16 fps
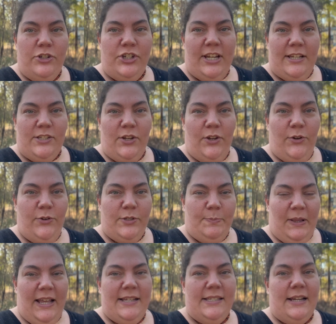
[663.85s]
she's whose
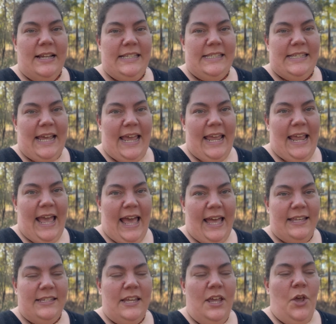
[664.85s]
place I stay
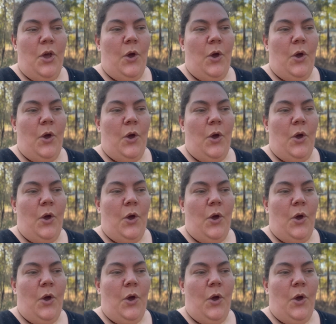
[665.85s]
at